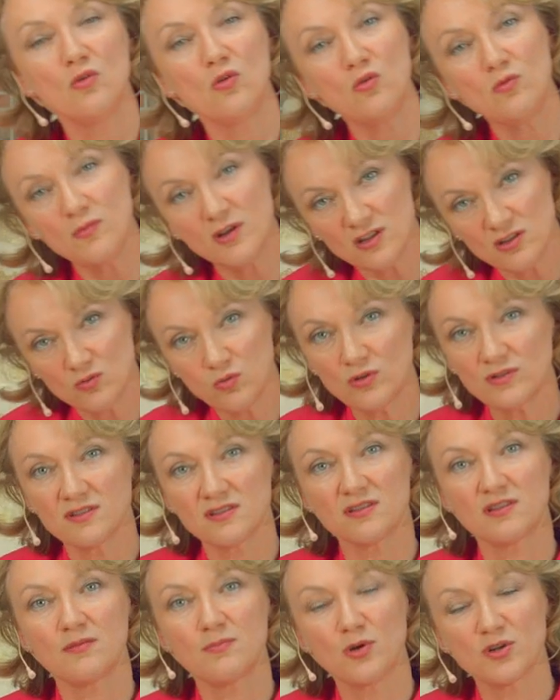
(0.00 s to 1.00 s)
almost
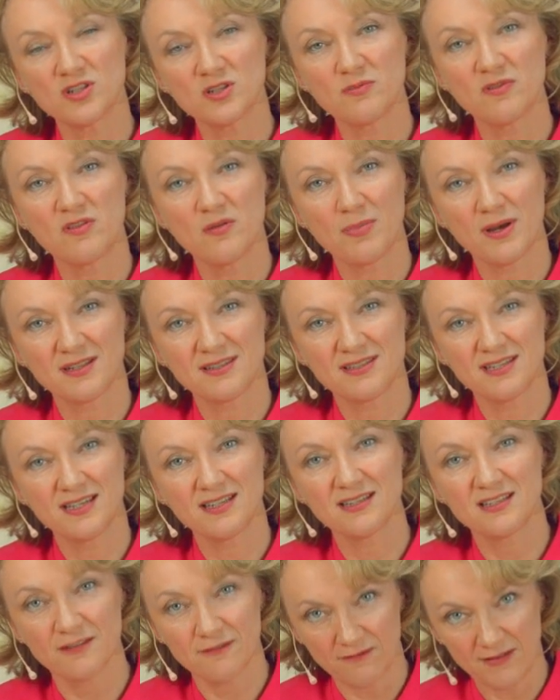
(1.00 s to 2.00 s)
want the bottom of the
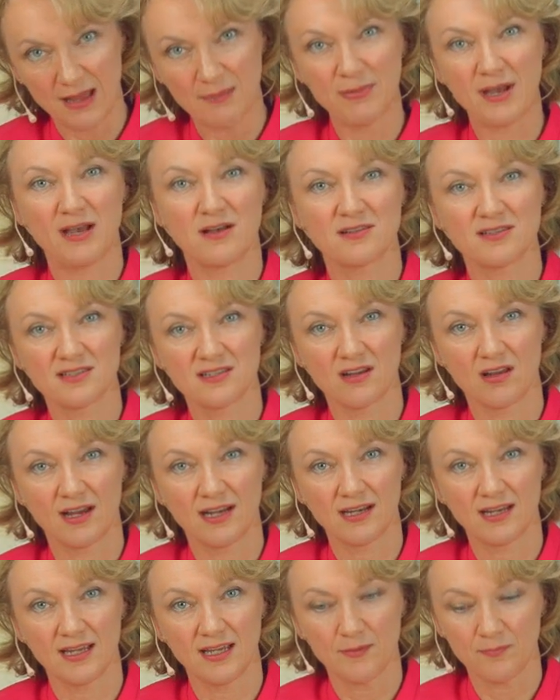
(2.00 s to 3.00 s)
bunting to flap out
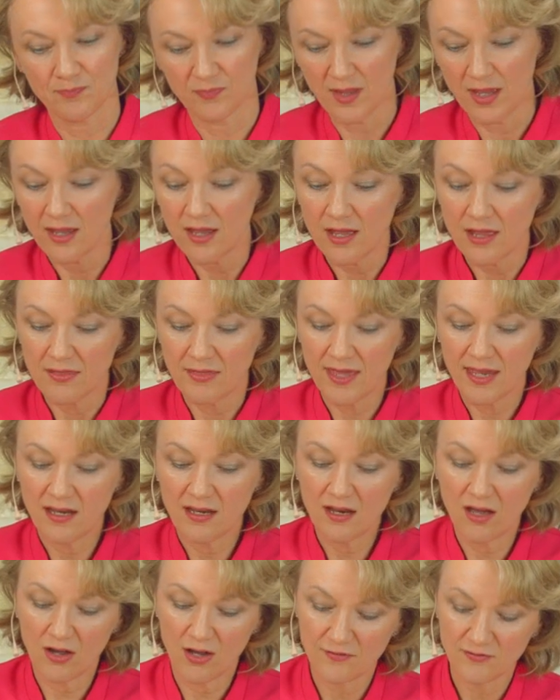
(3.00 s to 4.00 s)
slightly.
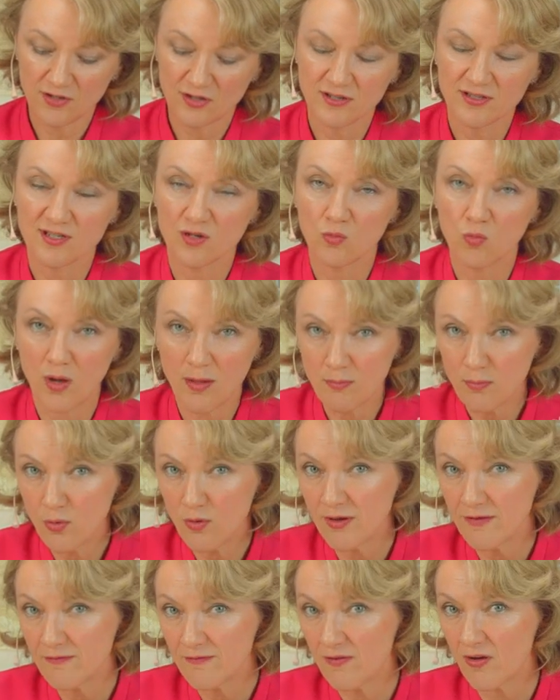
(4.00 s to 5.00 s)
Then I've used a
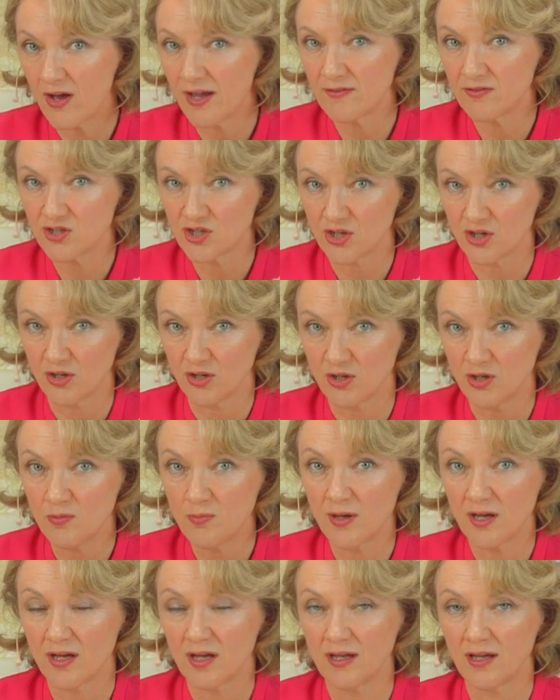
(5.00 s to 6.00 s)
1.5
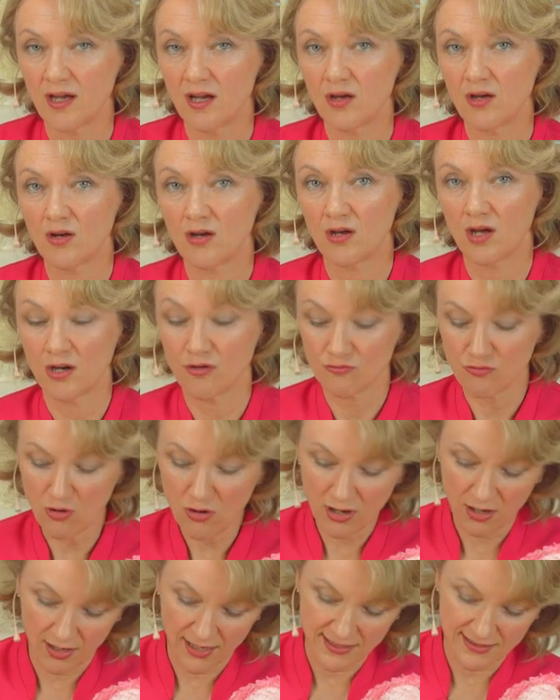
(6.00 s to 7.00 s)
tube and
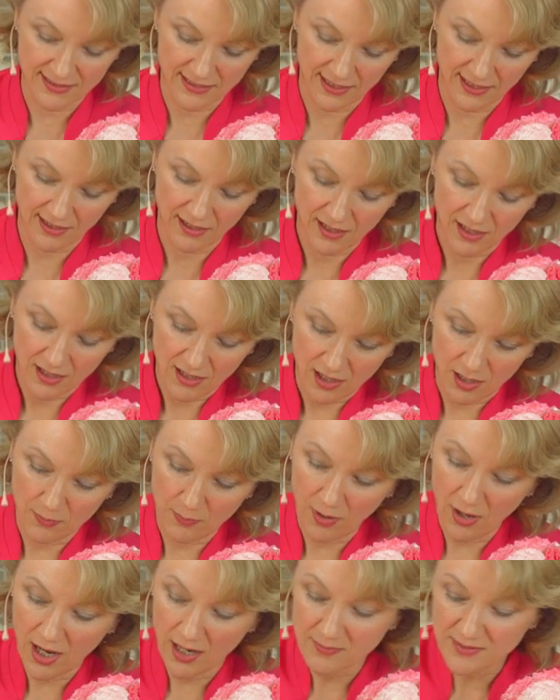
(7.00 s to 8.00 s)
royal icing and
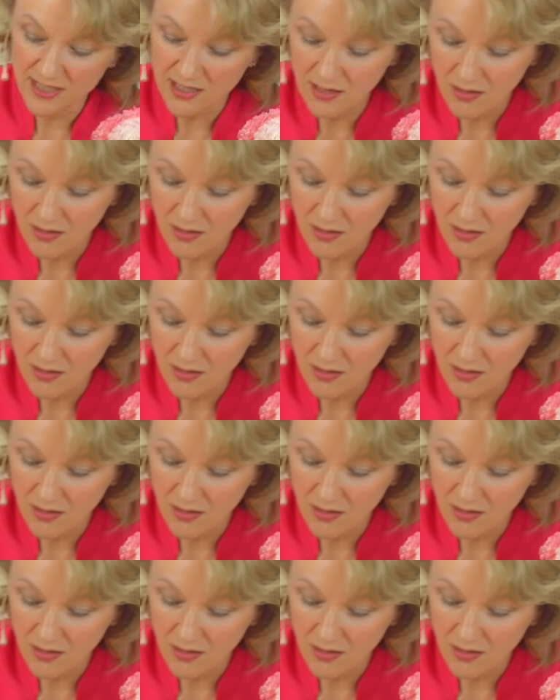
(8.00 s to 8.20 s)
piped a